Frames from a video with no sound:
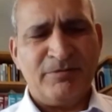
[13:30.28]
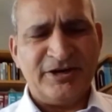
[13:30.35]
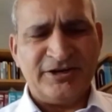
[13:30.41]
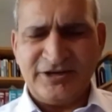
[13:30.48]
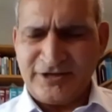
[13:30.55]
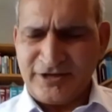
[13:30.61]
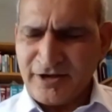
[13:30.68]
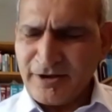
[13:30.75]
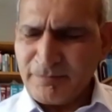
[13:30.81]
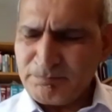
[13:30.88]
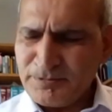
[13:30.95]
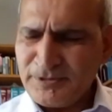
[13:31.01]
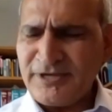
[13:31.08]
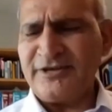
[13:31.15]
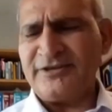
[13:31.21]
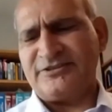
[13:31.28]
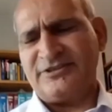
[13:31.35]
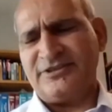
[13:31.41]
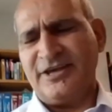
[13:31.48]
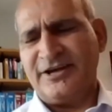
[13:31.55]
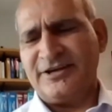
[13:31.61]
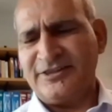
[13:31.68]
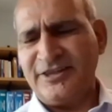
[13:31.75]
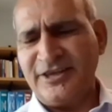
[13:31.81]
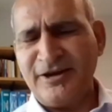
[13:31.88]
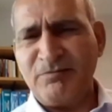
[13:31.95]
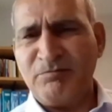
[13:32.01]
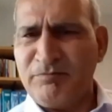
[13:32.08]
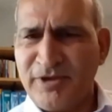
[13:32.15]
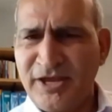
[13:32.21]
But it appears that
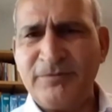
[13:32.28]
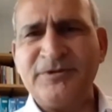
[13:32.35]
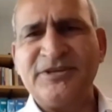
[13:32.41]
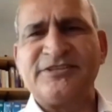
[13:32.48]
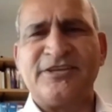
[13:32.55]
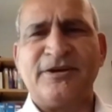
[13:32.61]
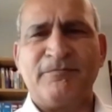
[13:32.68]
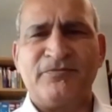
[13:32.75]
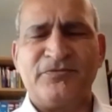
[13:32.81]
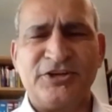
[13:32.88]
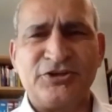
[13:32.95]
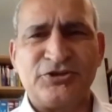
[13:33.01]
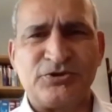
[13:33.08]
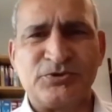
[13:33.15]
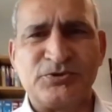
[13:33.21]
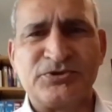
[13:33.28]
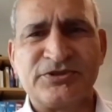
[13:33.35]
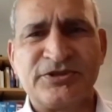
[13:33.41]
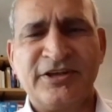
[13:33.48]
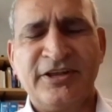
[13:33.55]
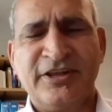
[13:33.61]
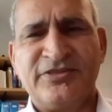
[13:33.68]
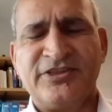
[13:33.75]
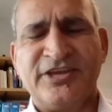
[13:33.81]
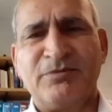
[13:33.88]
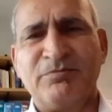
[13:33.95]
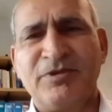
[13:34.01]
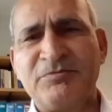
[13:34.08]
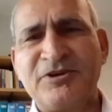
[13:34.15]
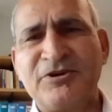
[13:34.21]
there may be some issues.
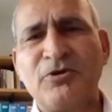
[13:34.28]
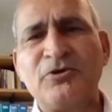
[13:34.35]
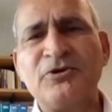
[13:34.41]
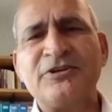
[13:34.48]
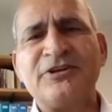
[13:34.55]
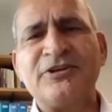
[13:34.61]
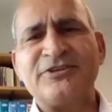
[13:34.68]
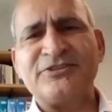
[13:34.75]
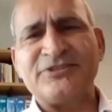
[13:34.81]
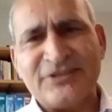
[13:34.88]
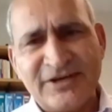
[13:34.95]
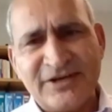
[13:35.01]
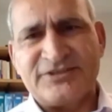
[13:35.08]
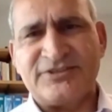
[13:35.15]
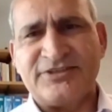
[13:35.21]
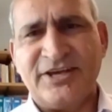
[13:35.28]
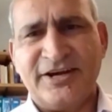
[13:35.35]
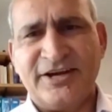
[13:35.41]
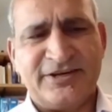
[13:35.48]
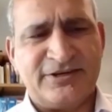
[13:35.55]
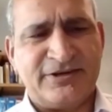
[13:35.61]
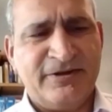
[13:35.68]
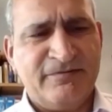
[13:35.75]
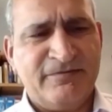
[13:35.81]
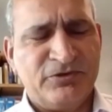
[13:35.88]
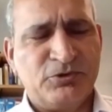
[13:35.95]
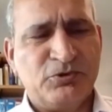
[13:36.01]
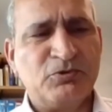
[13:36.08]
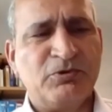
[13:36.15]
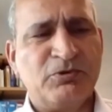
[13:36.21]
There may be contestants that
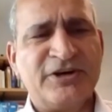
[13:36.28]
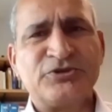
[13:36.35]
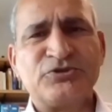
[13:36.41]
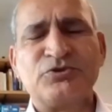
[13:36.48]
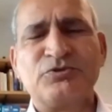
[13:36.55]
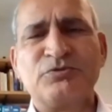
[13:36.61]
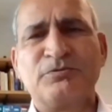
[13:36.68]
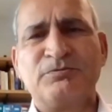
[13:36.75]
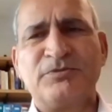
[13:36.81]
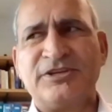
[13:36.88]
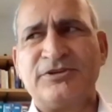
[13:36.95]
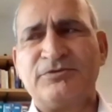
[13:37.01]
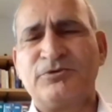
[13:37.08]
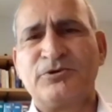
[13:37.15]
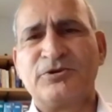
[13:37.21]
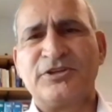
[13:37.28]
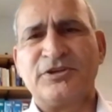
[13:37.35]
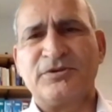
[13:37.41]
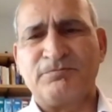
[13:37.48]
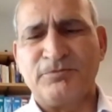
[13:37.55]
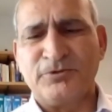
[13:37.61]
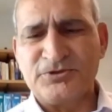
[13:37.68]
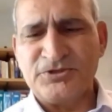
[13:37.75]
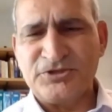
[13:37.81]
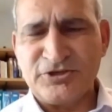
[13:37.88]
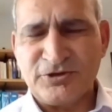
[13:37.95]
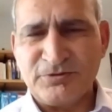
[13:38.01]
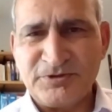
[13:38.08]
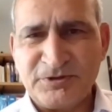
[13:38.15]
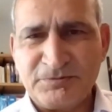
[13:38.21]
who wants to be for the
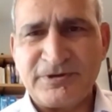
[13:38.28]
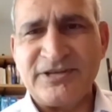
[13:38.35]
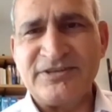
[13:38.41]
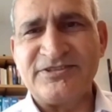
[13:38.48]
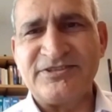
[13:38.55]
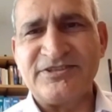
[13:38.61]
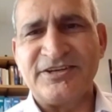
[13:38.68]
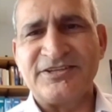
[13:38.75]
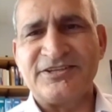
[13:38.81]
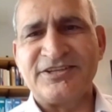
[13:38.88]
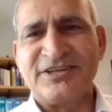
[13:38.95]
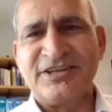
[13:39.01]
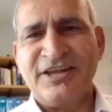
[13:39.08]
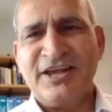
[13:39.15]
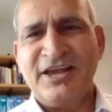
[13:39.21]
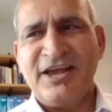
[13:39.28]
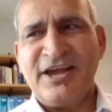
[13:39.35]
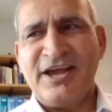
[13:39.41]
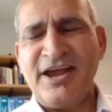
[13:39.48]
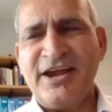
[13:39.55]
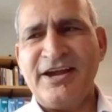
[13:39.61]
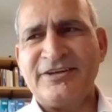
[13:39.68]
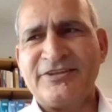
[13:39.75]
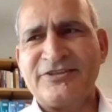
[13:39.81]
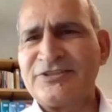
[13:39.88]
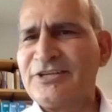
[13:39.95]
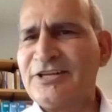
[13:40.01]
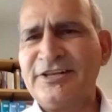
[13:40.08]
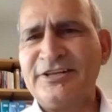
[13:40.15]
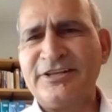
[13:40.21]
position of the president. And
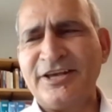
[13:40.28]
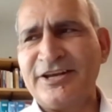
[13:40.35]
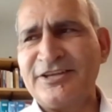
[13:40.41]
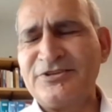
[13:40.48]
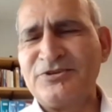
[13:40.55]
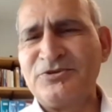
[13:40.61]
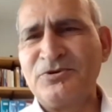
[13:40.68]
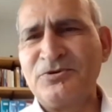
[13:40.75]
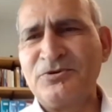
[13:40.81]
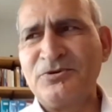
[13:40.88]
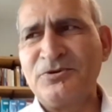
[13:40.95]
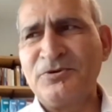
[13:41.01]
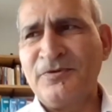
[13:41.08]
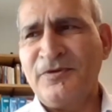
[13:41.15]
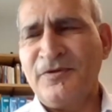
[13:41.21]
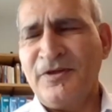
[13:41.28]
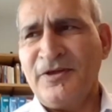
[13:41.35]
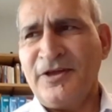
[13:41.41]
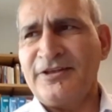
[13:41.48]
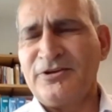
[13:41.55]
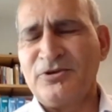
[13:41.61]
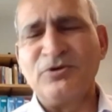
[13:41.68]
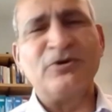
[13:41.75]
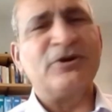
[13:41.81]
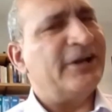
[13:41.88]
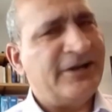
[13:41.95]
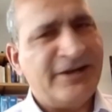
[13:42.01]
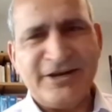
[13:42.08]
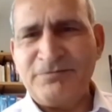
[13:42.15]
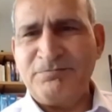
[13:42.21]
still there is no
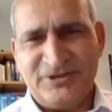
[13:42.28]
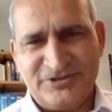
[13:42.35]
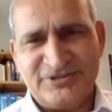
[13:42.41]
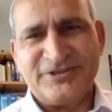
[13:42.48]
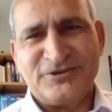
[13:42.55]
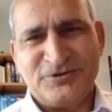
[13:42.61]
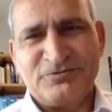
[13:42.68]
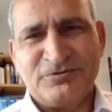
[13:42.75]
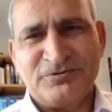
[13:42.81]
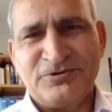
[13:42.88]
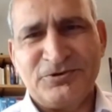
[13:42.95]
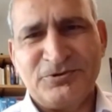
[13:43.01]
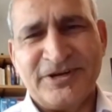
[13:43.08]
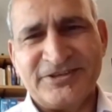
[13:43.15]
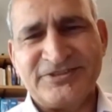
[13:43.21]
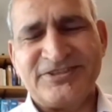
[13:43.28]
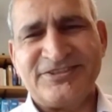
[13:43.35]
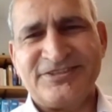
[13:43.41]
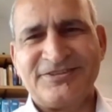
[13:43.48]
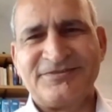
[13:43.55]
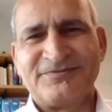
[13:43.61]
clear picture to us.